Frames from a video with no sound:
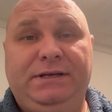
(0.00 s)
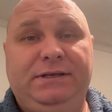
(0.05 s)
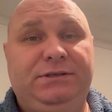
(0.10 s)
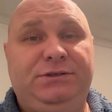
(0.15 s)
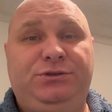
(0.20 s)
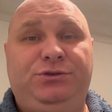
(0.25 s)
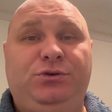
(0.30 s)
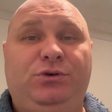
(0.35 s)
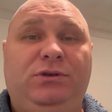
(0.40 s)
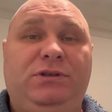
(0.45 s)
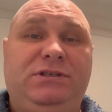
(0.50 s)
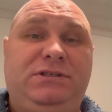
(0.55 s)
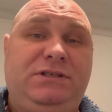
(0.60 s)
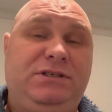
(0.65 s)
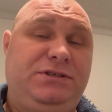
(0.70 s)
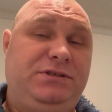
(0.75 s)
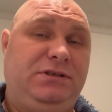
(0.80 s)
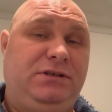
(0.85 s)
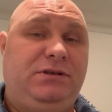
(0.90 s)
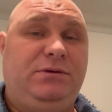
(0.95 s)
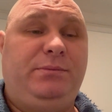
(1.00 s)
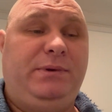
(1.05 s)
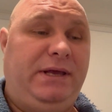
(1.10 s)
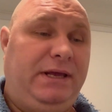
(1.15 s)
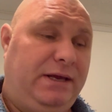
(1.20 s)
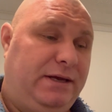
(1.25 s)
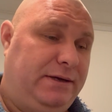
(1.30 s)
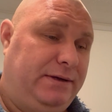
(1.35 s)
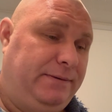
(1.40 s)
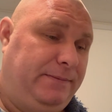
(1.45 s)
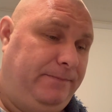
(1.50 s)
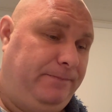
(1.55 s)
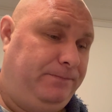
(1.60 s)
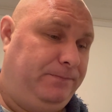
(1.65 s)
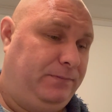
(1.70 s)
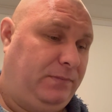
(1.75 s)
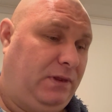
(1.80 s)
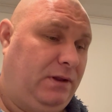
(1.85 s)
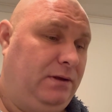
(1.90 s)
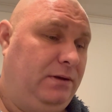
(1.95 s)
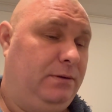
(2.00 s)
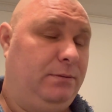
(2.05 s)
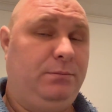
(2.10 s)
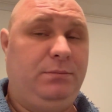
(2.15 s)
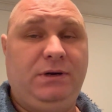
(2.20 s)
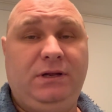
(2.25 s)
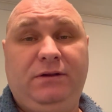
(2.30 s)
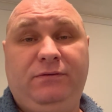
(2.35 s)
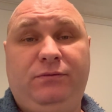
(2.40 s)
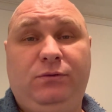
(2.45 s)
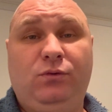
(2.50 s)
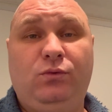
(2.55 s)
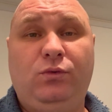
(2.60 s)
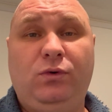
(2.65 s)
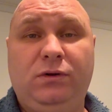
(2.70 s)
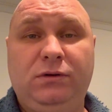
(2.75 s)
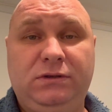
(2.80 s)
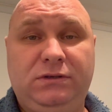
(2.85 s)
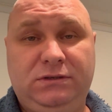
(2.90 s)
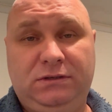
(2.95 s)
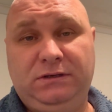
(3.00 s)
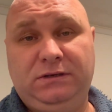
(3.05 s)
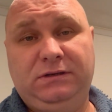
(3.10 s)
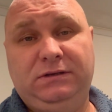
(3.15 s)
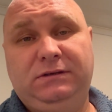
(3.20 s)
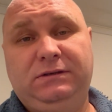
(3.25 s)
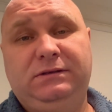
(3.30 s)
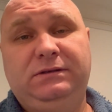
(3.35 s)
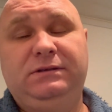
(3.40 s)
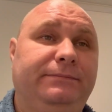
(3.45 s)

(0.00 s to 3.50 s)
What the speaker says: It's your decision to make. But if you want to